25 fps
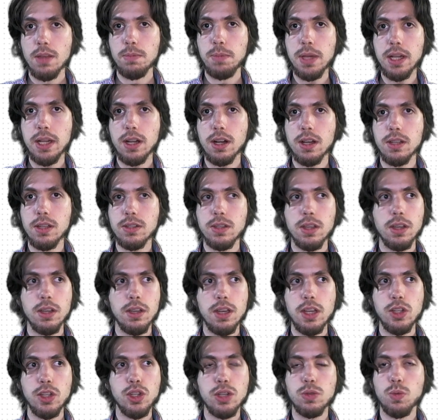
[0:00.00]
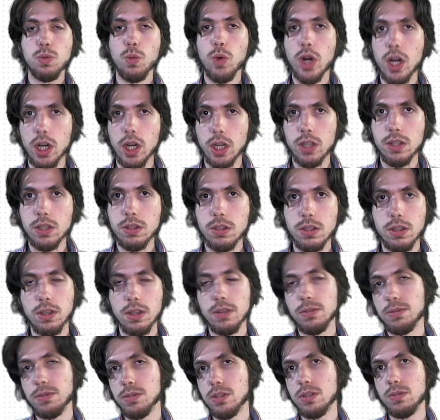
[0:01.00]
because it just works
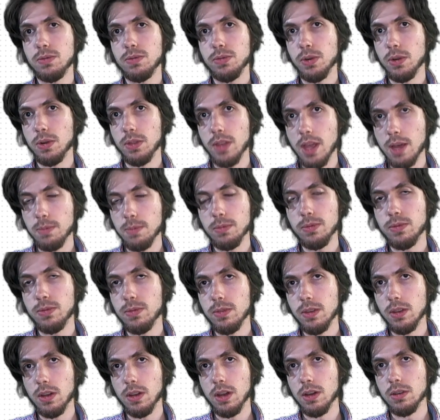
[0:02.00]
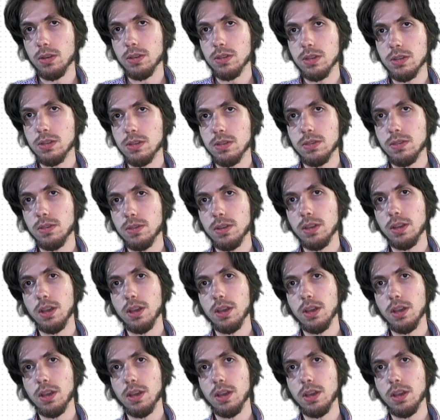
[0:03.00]
for them, just